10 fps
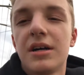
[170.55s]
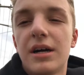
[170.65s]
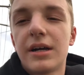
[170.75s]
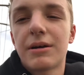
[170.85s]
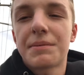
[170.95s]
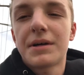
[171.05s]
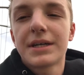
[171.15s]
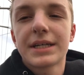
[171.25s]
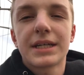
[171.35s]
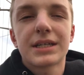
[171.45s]
oh, we're
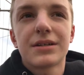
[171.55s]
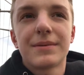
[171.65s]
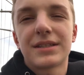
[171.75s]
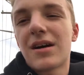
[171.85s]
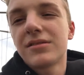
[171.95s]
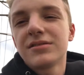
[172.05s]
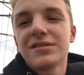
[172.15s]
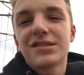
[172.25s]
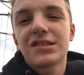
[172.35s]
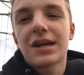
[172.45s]
probably gonna go to
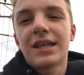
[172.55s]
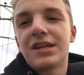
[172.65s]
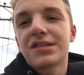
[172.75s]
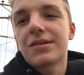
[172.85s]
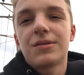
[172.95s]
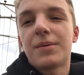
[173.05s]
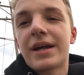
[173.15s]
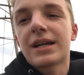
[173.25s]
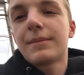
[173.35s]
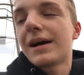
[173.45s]
McDonald's and then just go
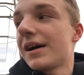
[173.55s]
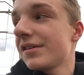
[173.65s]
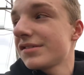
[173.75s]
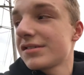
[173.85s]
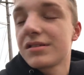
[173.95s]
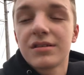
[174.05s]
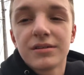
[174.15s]
hang out at my house.